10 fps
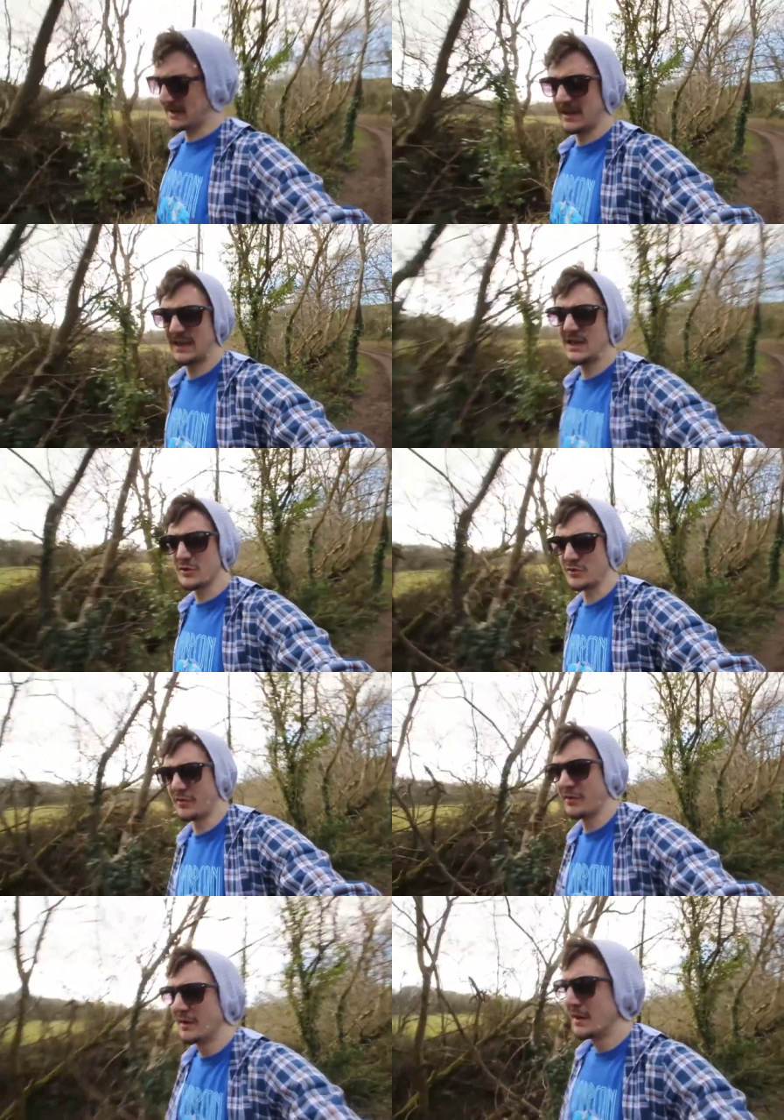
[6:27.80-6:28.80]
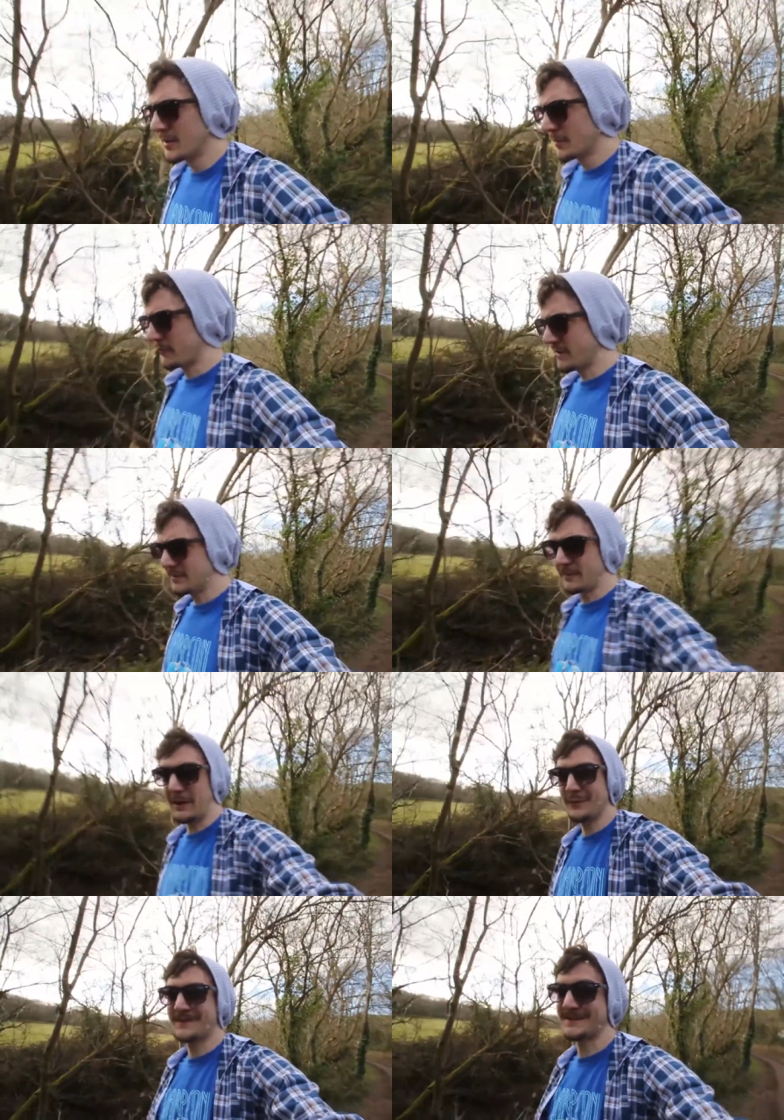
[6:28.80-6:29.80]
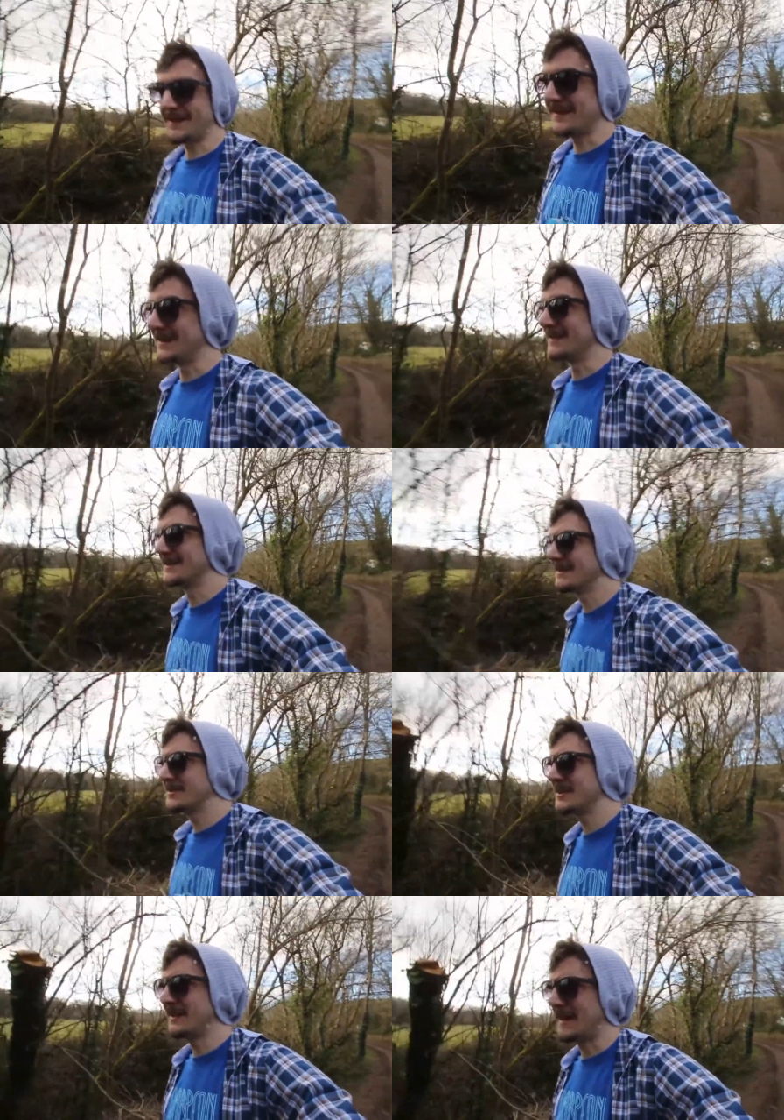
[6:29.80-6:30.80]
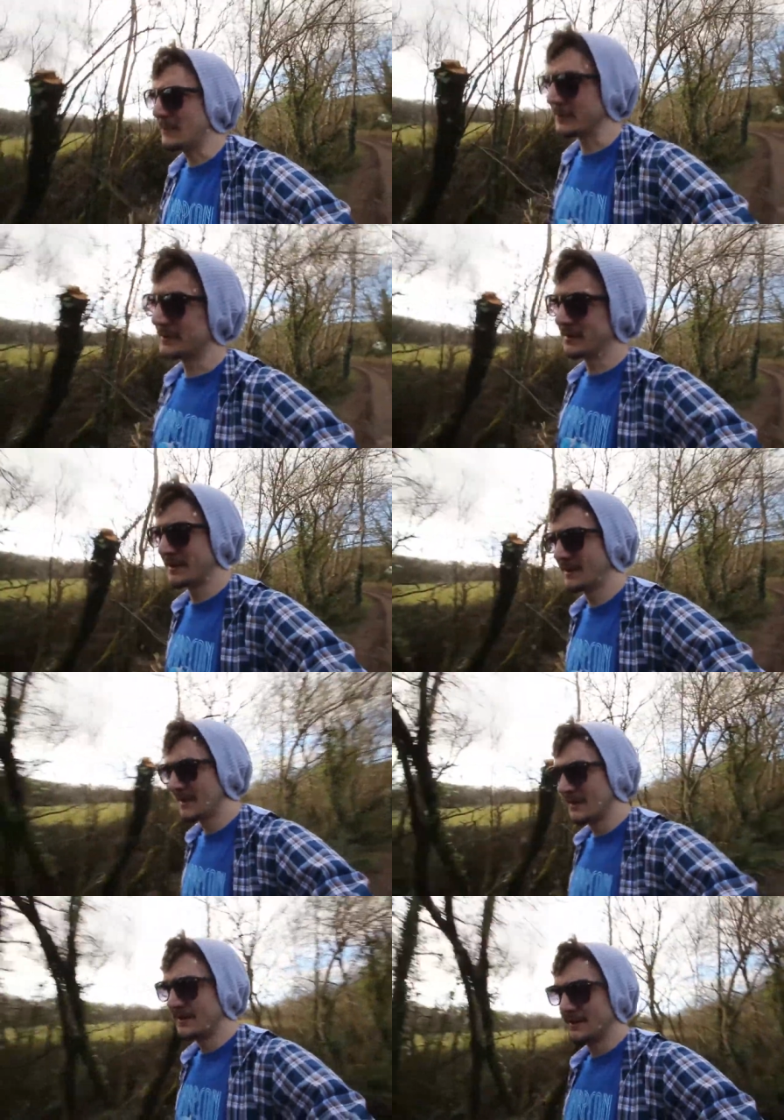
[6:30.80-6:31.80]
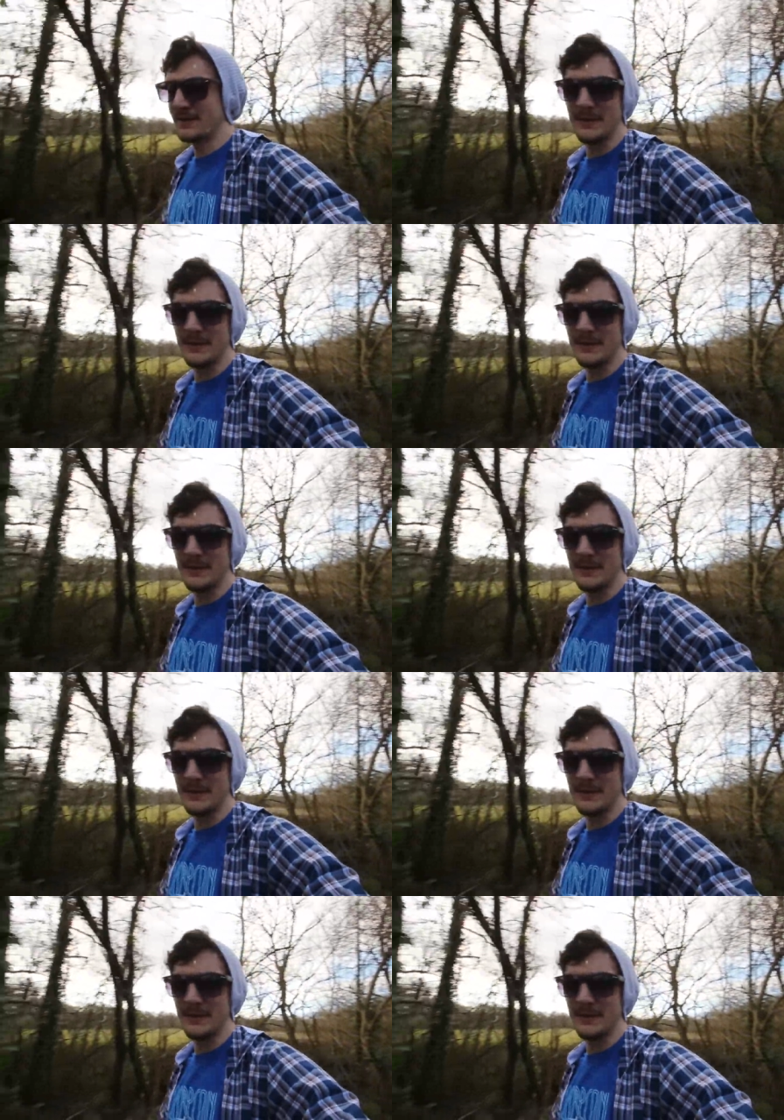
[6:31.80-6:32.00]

here. Bring them outside. Chill out. You